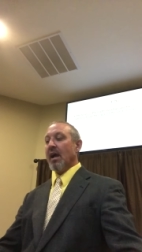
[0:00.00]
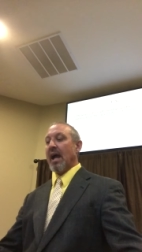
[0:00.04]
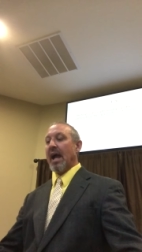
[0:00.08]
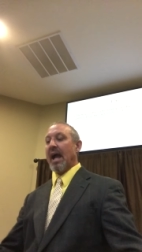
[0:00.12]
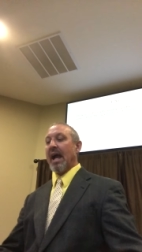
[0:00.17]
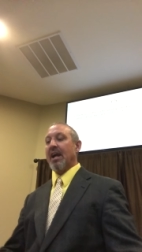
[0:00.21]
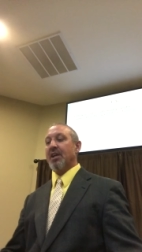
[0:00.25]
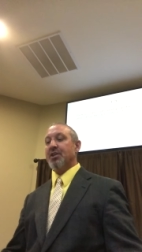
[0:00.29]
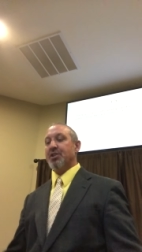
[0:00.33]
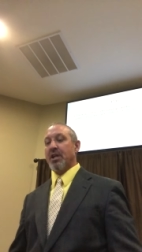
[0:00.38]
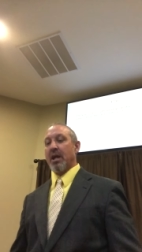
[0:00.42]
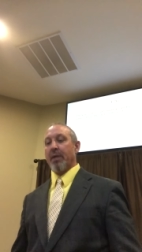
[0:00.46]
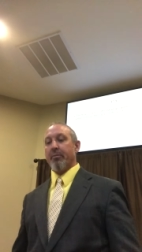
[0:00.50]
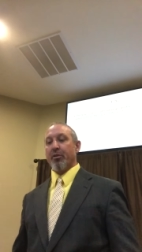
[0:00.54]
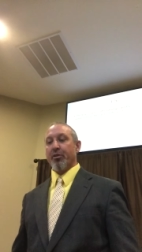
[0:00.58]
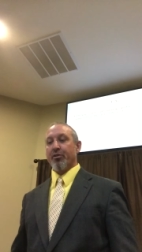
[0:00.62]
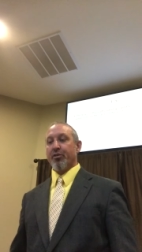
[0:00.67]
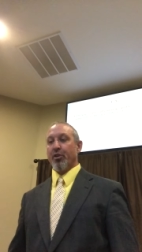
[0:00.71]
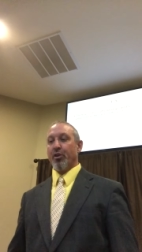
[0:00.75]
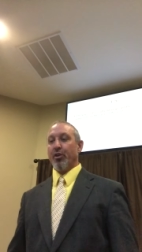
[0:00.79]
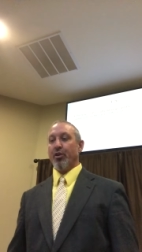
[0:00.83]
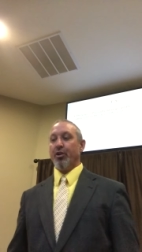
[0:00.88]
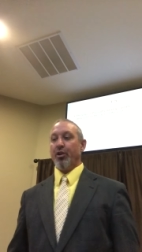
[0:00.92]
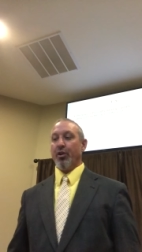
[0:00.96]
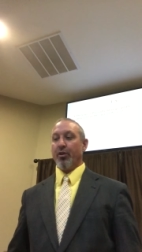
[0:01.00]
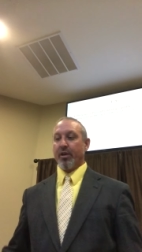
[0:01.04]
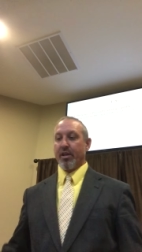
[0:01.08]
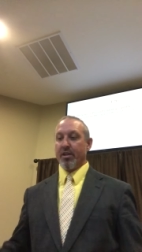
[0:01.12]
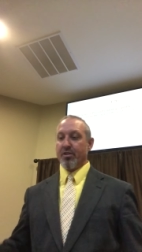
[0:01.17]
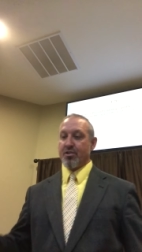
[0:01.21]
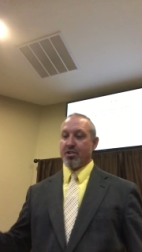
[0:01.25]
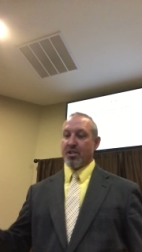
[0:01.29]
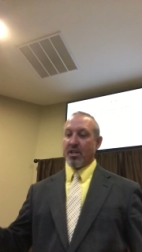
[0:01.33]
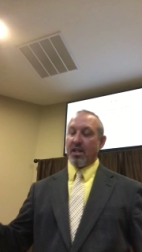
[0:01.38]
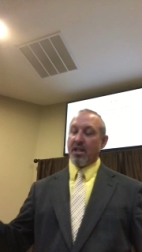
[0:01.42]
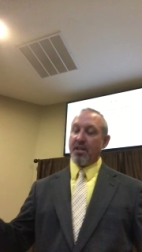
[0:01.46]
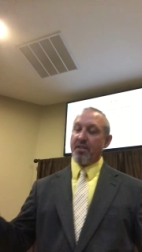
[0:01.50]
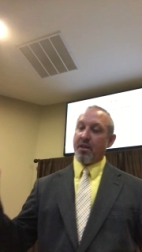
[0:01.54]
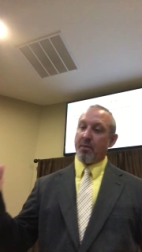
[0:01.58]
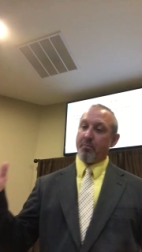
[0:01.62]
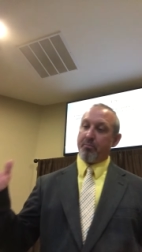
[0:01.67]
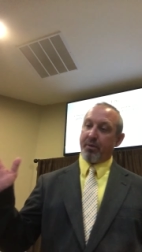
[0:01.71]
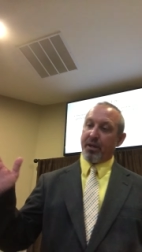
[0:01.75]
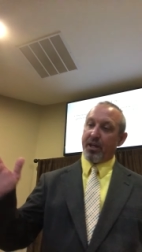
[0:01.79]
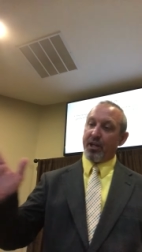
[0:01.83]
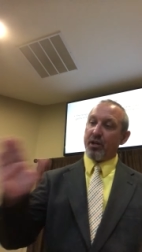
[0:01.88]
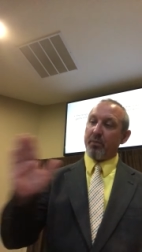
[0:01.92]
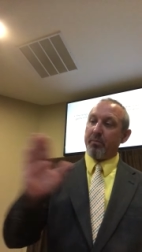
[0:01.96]
Acts chapter 2, you can see
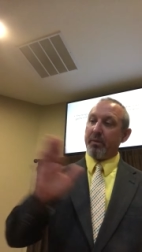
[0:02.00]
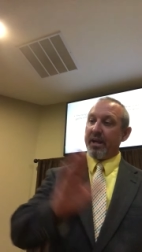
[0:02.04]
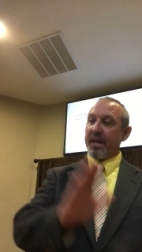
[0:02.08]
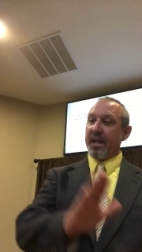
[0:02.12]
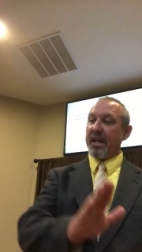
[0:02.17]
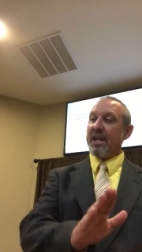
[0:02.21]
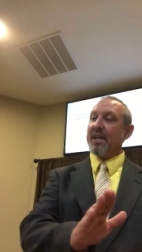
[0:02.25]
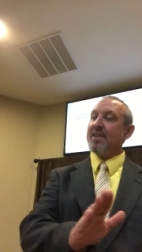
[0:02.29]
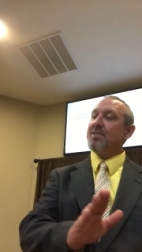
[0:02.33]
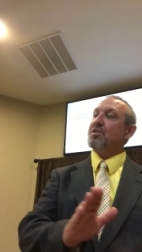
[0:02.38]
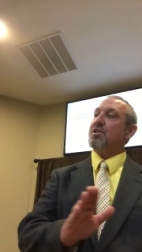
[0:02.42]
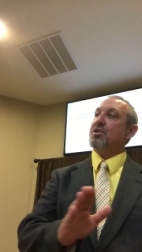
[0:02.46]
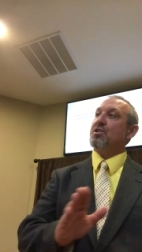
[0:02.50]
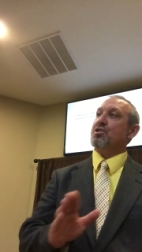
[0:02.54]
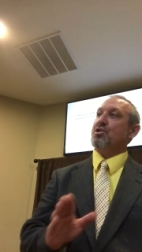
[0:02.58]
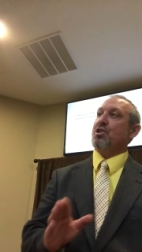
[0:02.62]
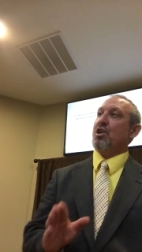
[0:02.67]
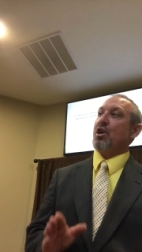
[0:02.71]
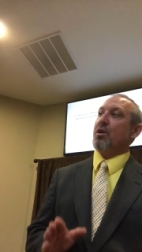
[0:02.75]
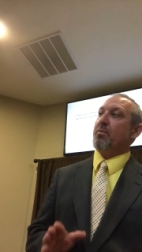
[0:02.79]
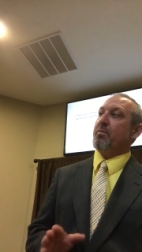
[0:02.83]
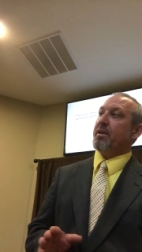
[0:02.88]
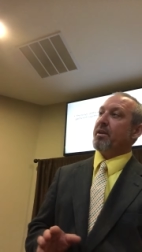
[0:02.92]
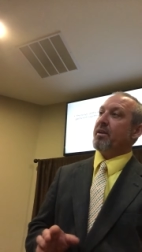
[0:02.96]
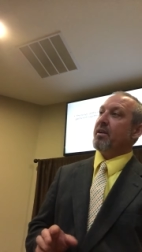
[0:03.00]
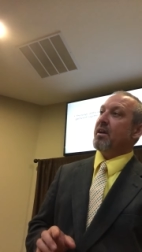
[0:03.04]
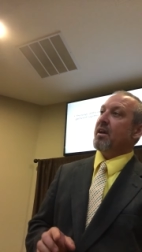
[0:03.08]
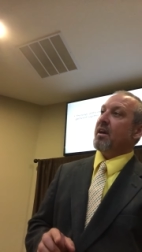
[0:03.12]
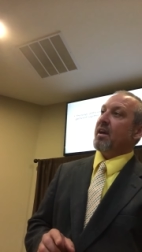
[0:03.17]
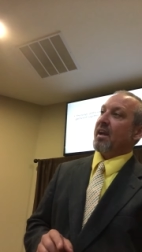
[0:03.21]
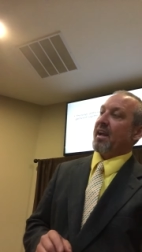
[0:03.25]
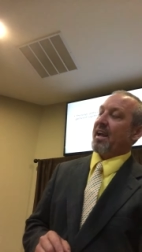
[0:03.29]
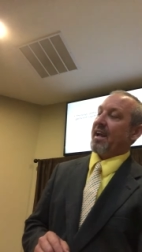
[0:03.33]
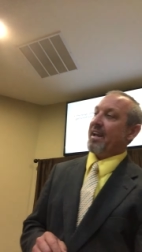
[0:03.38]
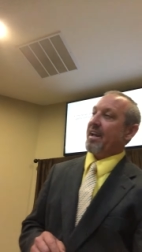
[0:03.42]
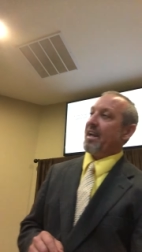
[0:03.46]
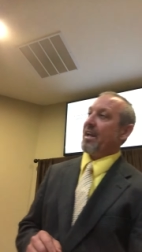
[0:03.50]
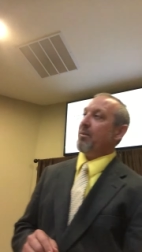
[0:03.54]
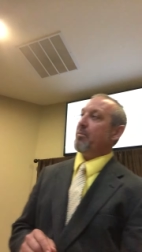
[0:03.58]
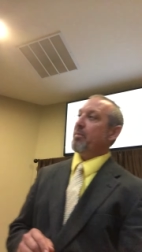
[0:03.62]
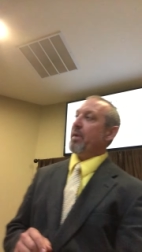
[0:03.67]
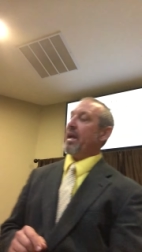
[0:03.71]
that Peter begins his sermon and he,